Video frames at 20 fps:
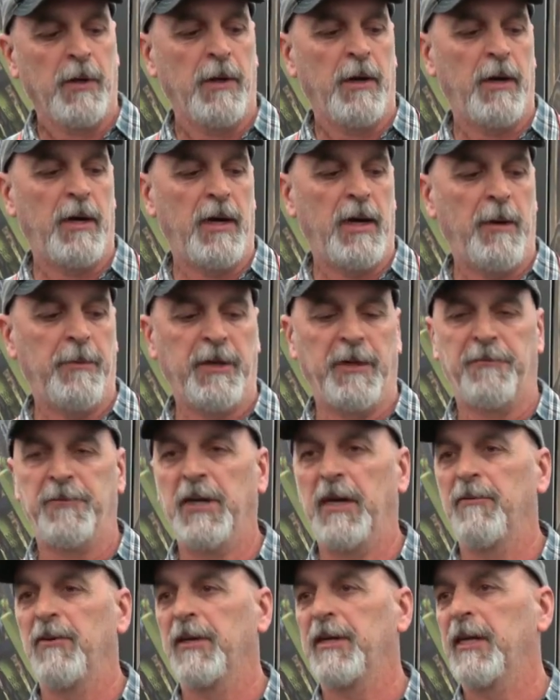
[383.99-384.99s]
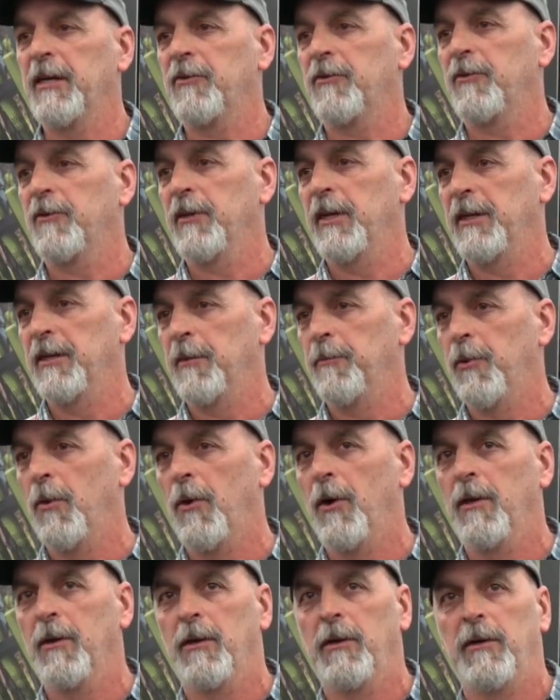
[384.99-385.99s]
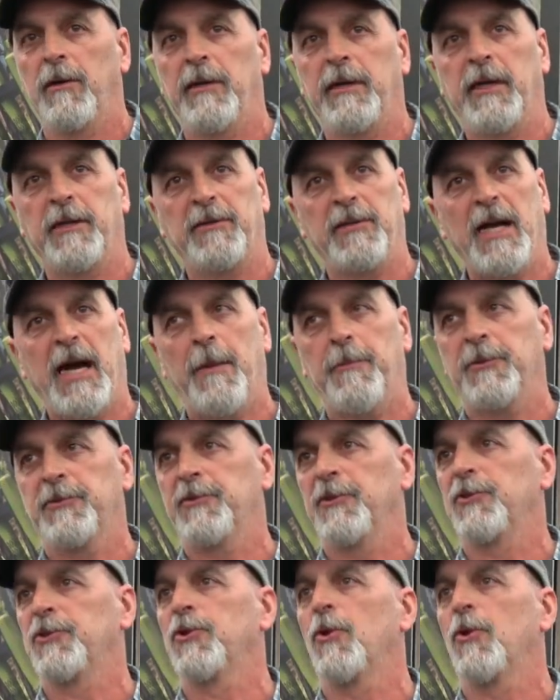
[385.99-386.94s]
But if you ever get in the boiler and hit the opposite